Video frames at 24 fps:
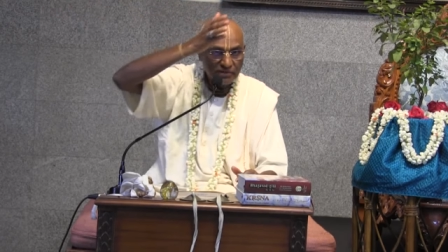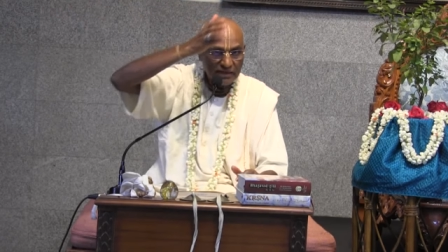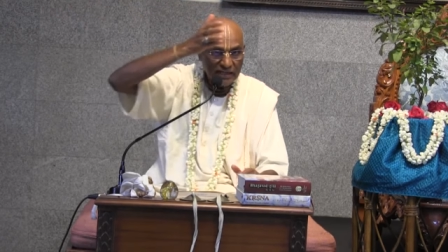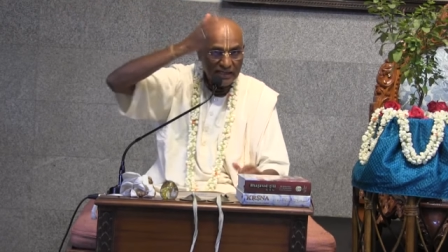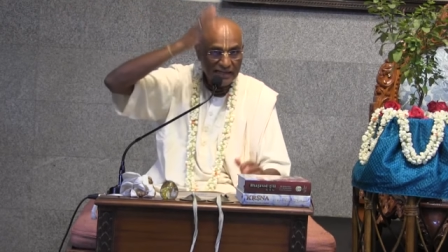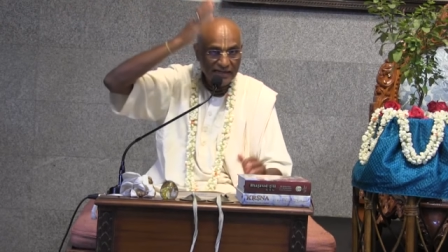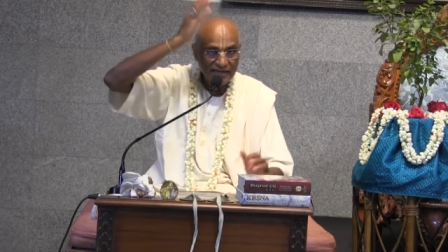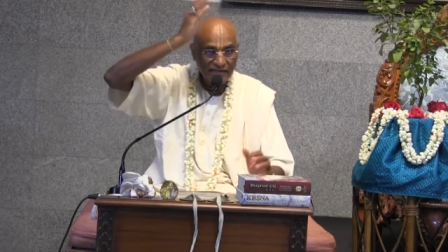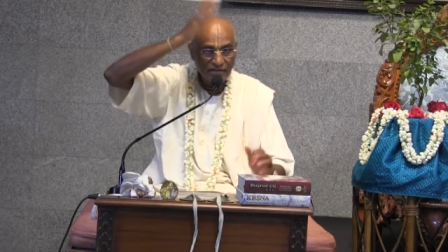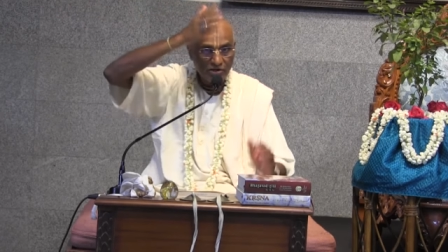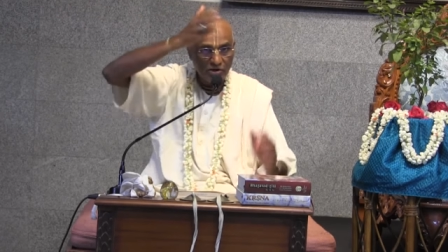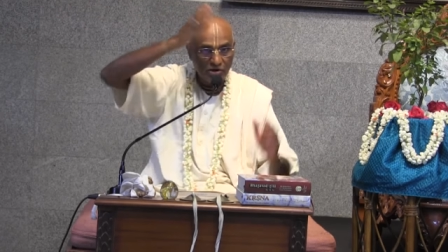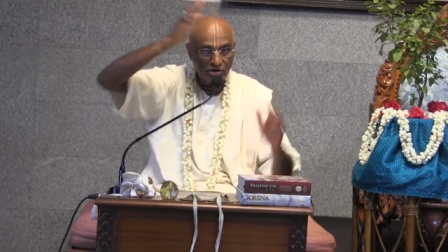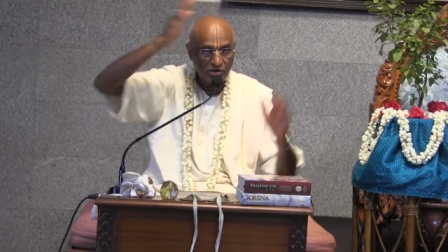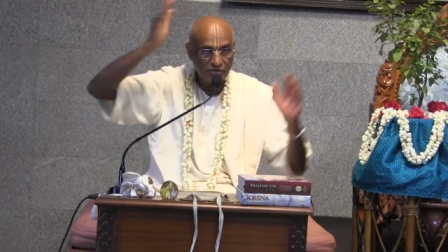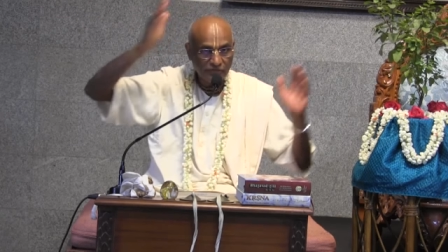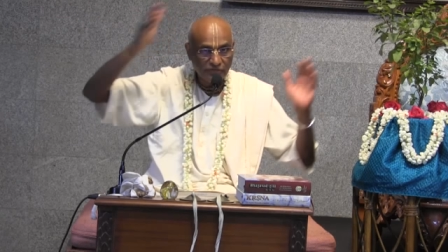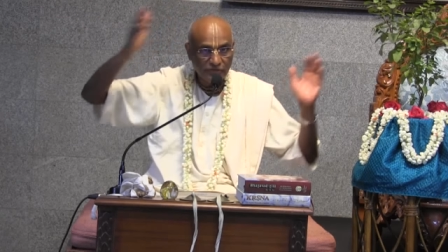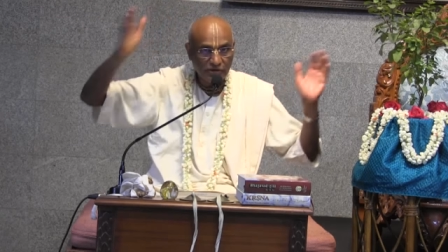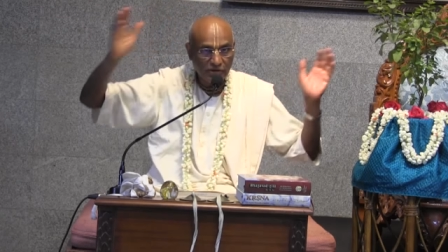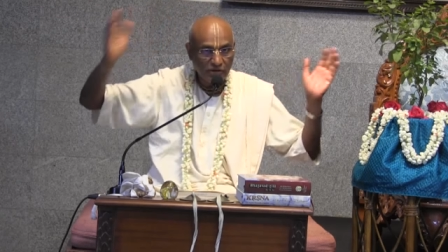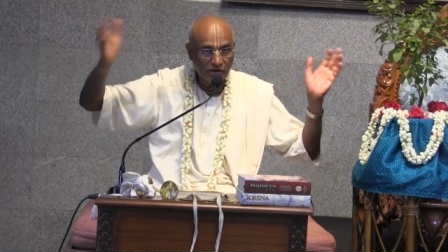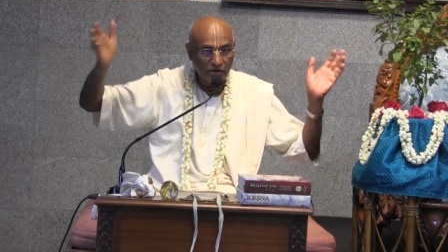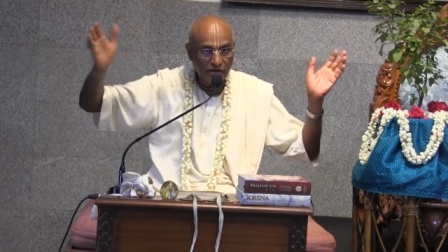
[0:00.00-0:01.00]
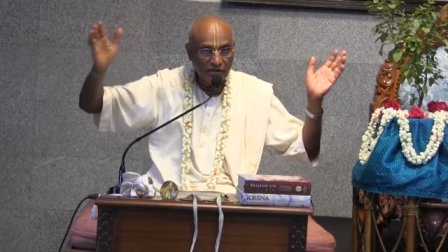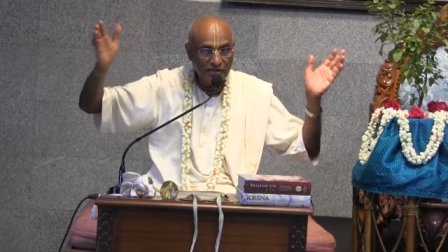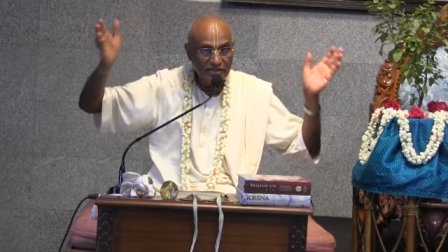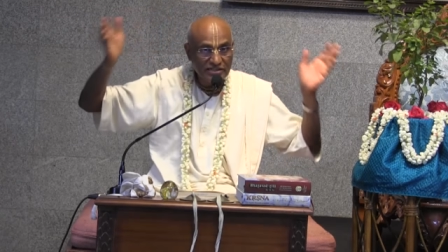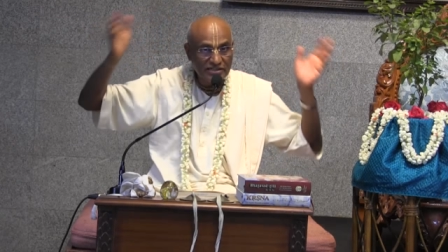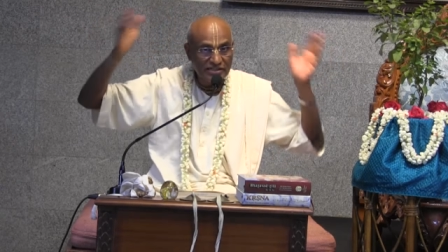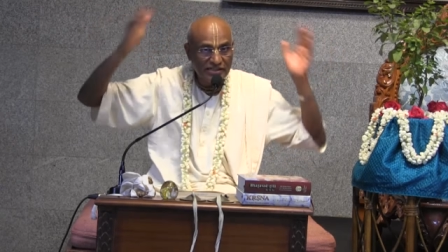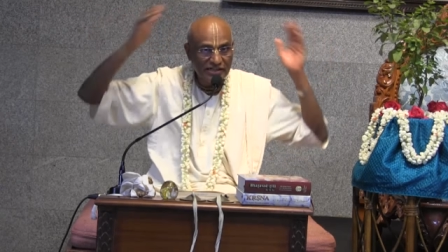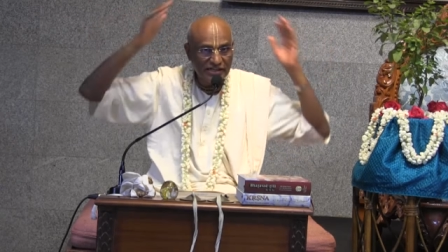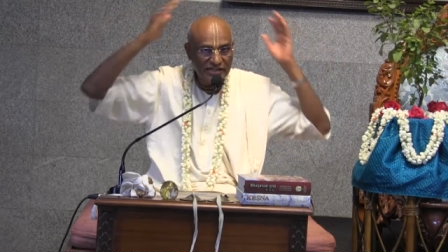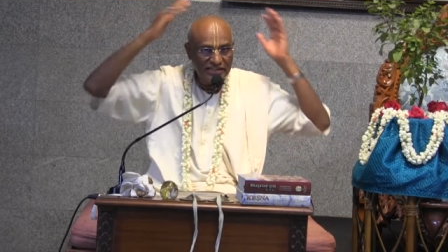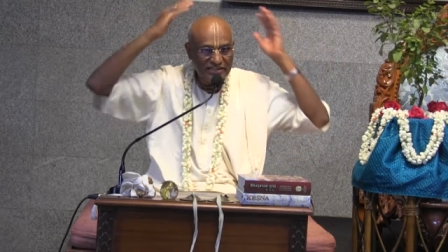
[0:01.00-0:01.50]
Direct order of the Lord.
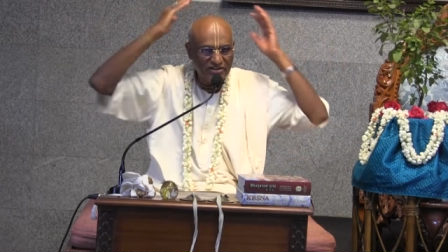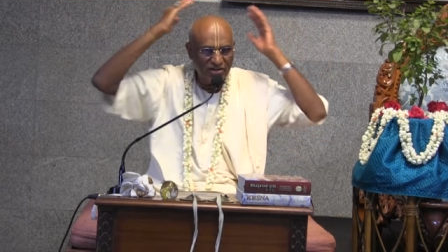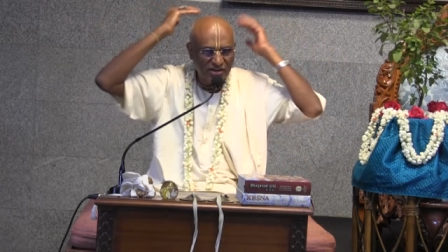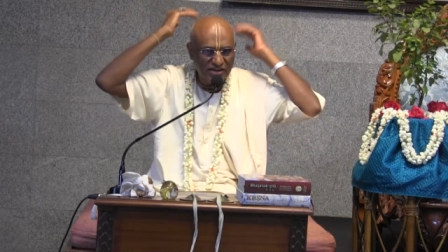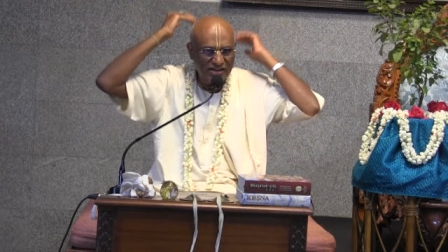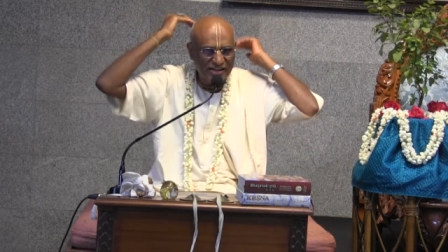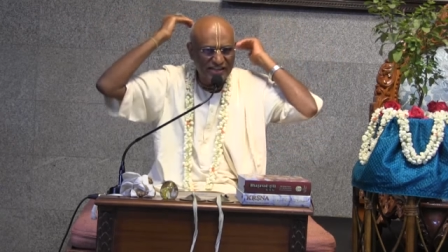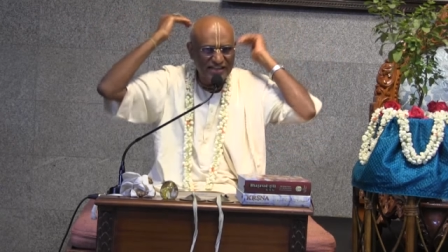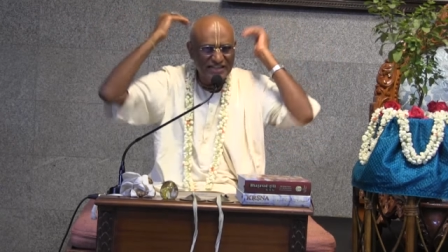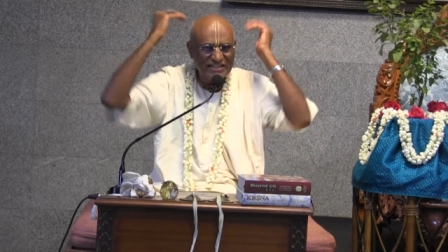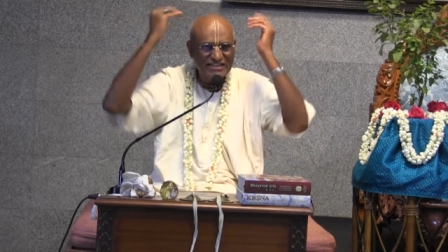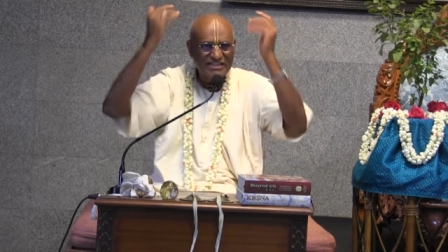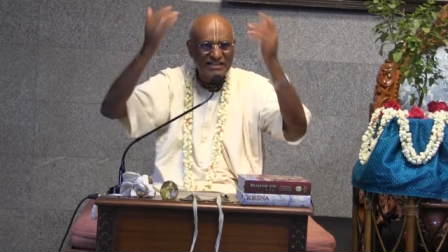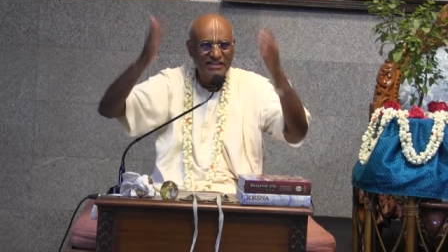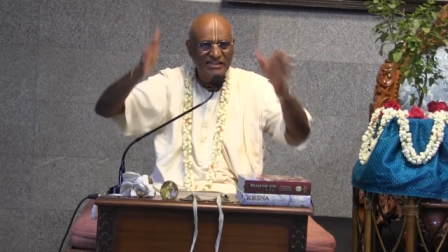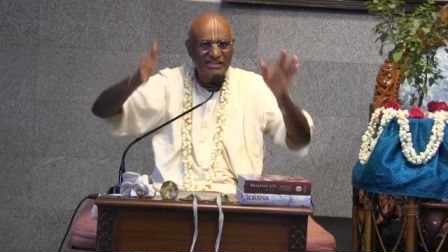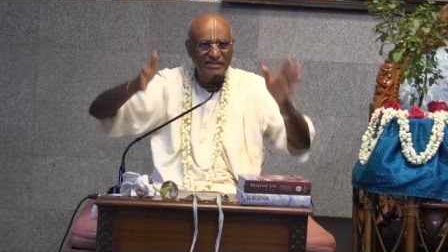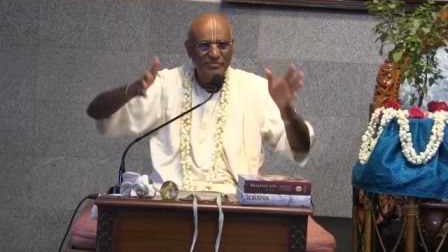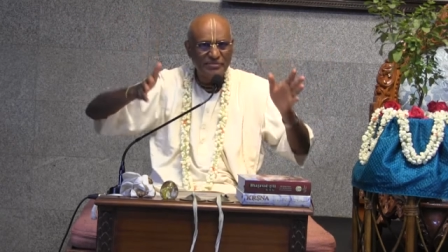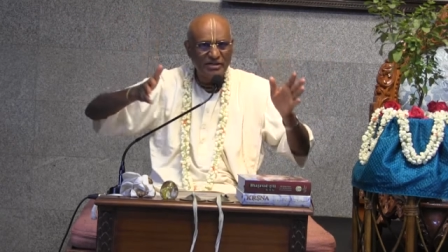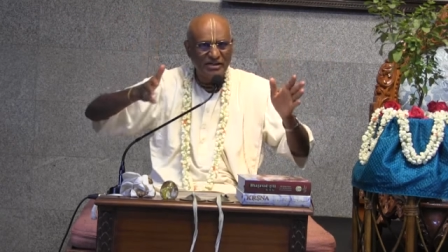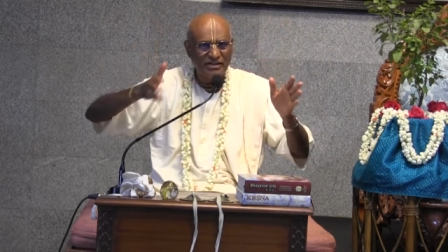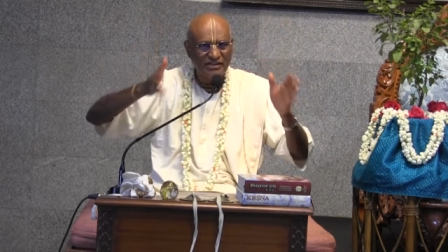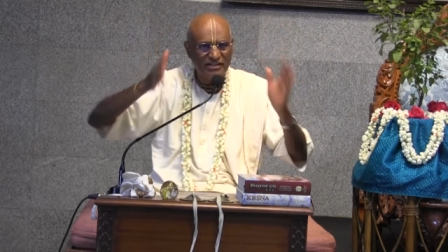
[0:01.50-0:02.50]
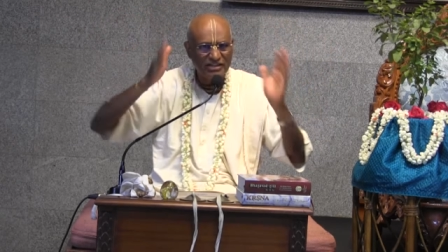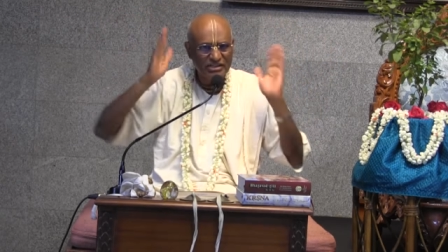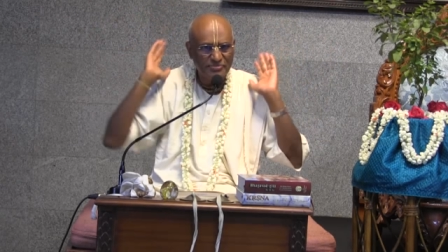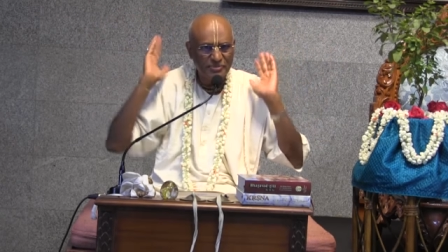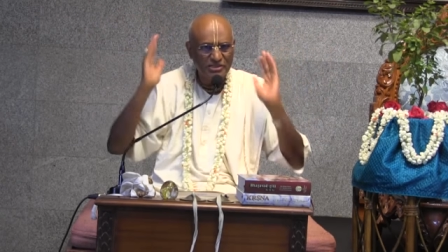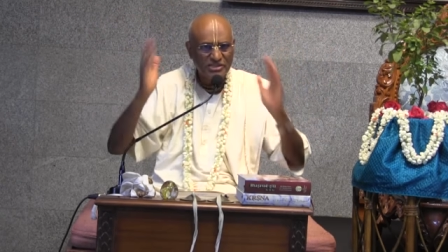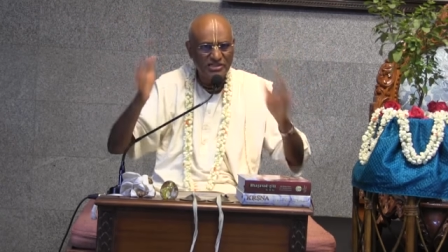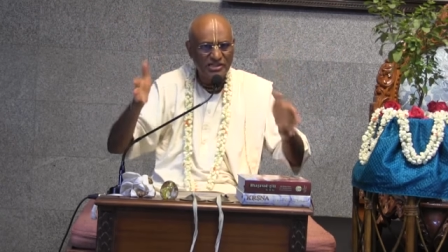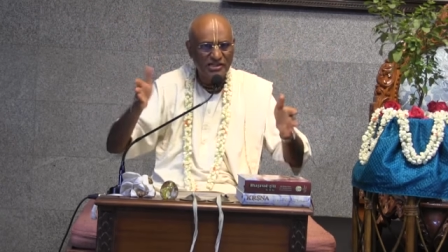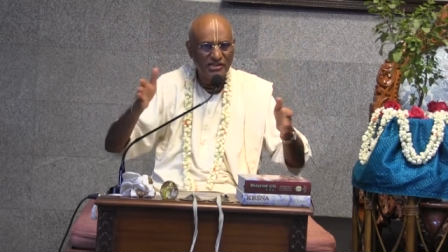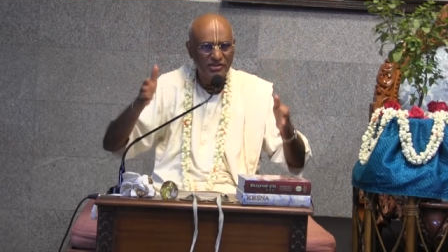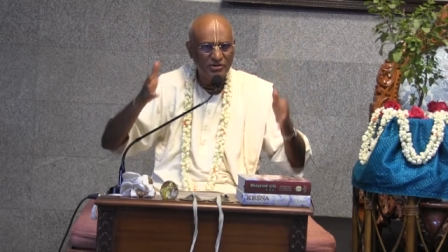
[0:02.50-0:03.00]
He's, he's already is determined, this
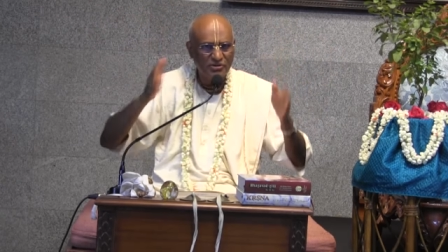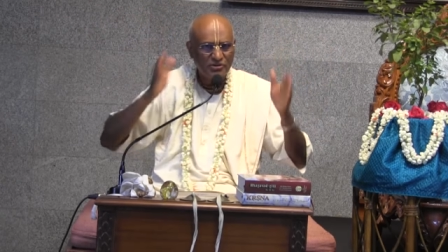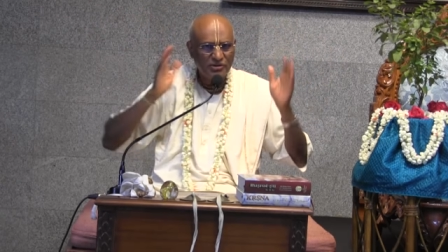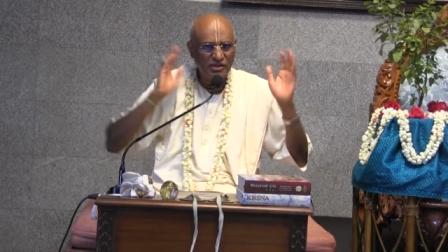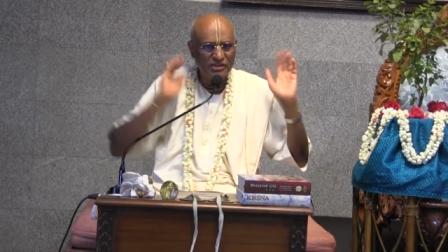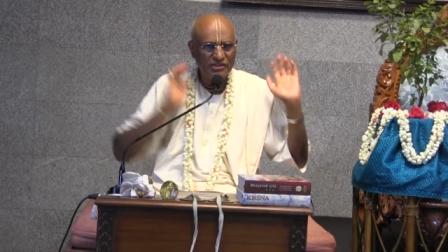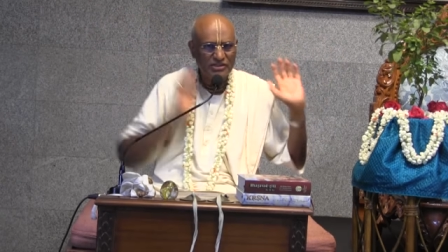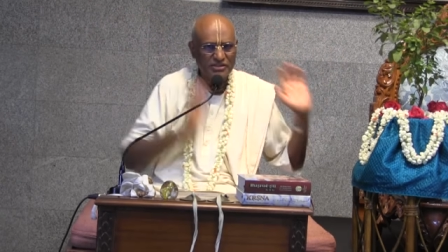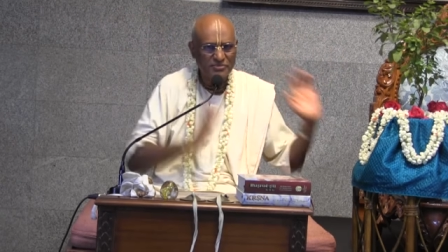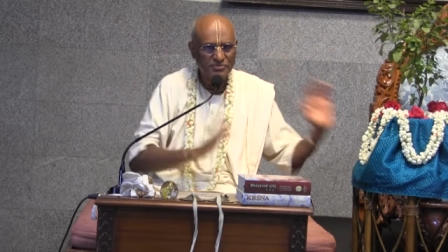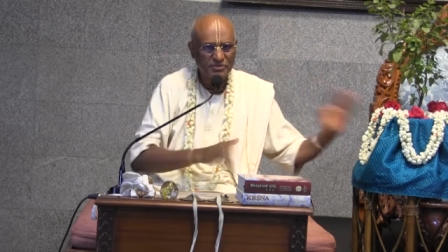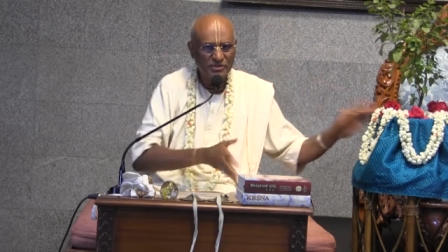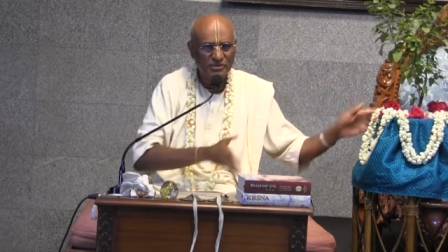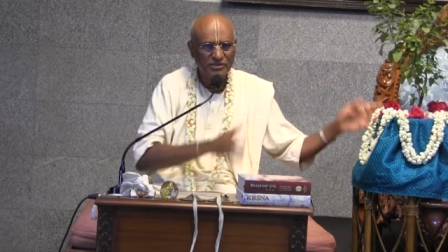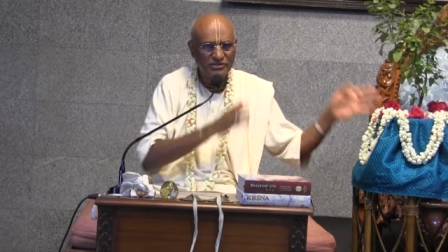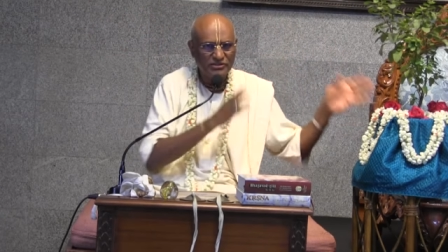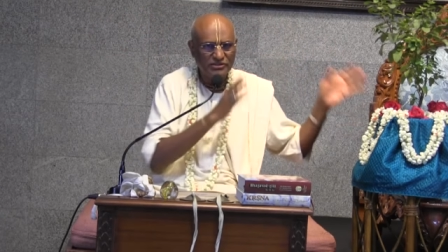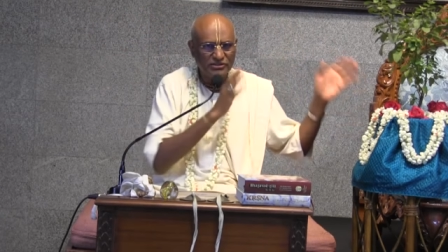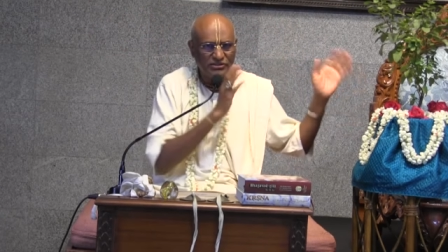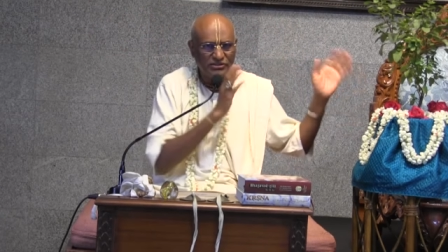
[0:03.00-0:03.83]
much Kali Yuga, this much,